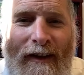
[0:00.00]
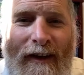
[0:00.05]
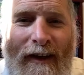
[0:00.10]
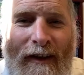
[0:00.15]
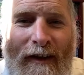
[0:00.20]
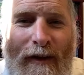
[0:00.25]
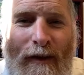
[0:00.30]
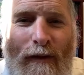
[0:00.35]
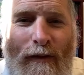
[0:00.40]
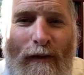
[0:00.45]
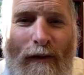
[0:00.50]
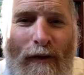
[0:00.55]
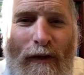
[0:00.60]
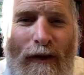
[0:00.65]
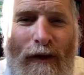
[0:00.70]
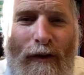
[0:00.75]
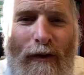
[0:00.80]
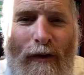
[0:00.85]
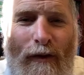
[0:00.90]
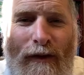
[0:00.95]
And therefore
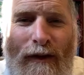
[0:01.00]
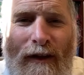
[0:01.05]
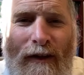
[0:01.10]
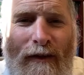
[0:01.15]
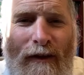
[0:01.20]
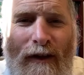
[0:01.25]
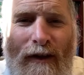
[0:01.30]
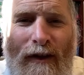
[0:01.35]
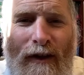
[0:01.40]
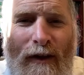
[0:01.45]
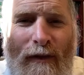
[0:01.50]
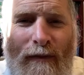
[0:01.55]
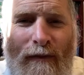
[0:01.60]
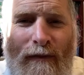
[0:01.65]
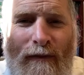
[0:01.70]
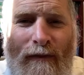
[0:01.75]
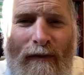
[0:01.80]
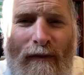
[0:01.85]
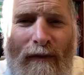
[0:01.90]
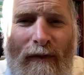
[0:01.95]
he calls out to Hashem.
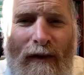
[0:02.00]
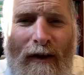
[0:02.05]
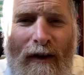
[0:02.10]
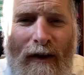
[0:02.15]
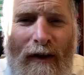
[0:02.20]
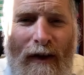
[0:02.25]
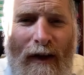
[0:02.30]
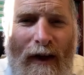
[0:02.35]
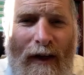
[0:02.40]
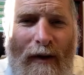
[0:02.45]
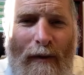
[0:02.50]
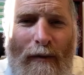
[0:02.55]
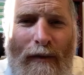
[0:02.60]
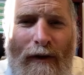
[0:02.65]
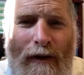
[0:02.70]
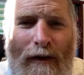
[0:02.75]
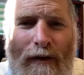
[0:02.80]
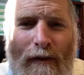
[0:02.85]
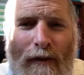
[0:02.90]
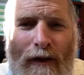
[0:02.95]
And he
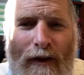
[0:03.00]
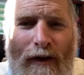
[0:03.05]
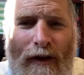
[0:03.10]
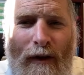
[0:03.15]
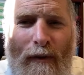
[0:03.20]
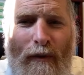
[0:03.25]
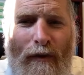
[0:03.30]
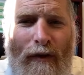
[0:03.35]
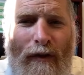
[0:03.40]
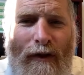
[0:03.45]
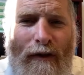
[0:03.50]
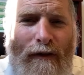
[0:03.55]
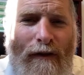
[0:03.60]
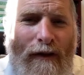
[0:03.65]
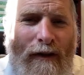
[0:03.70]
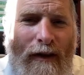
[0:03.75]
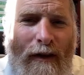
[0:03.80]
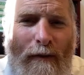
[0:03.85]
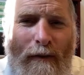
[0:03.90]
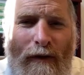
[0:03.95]
pleads with Hashem with
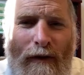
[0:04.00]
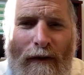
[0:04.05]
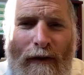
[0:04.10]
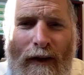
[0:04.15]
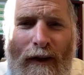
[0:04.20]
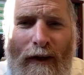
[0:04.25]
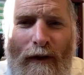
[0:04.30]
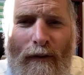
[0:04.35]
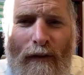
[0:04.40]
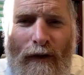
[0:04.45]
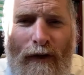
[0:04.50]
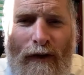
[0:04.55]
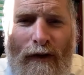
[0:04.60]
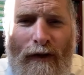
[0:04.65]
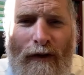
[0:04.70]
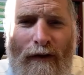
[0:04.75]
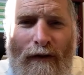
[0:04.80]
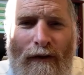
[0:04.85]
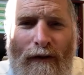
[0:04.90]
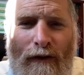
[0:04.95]
different types of
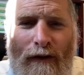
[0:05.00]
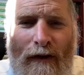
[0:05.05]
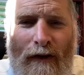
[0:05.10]
languages of